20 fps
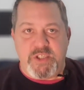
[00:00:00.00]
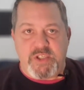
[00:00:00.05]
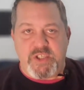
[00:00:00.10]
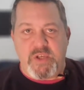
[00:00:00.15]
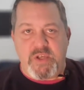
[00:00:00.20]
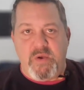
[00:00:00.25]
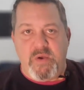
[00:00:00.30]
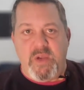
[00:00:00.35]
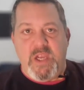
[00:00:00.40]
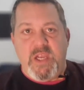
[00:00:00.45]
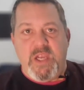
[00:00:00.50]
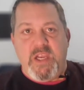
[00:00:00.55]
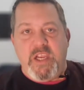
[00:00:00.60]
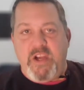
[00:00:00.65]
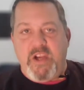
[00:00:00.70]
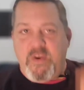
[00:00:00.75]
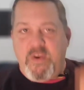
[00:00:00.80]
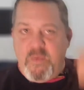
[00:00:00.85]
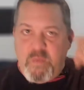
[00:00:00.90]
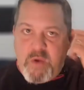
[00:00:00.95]
So,
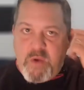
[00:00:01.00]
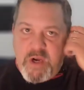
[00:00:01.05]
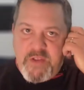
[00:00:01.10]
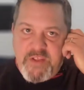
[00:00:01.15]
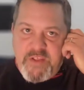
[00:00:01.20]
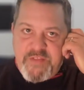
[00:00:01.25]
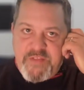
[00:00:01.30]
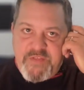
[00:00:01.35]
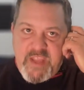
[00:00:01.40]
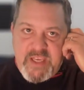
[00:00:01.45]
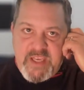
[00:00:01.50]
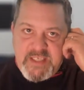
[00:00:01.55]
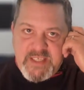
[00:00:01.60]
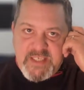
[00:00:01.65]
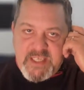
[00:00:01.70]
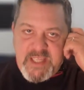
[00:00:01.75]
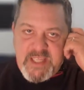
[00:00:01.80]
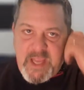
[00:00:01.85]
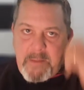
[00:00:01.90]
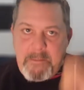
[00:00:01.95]
you know, one of the things
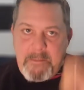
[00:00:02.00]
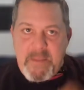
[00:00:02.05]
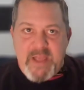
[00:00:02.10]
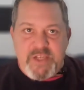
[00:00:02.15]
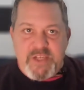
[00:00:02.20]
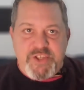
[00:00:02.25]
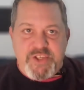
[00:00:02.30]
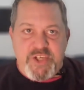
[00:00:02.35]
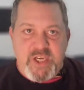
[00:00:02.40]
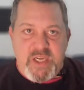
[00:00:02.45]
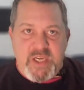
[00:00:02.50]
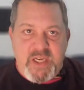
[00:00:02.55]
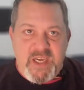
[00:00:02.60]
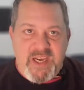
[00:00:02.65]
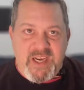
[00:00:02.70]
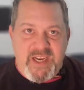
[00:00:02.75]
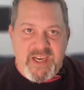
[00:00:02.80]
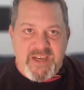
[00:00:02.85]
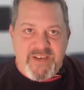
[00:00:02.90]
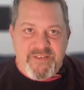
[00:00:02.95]
that they mention
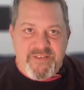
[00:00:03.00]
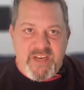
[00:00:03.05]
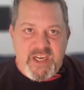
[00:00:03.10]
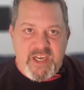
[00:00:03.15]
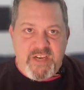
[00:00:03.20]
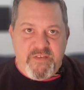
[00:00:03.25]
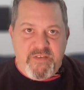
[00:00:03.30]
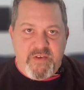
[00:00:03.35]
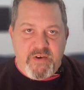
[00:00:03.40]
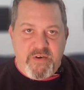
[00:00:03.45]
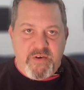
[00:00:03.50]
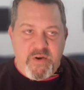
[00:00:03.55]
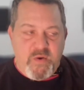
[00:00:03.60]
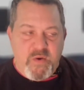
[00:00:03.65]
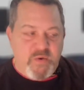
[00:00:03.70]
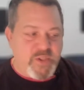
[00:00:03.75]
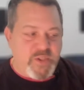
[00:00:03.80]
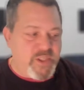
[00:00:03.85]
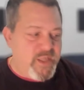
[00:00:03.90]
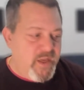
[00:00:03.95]
in their
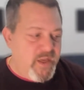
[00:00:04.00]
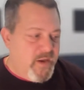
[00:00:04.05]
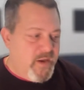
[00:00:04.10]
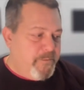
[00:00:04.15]
notes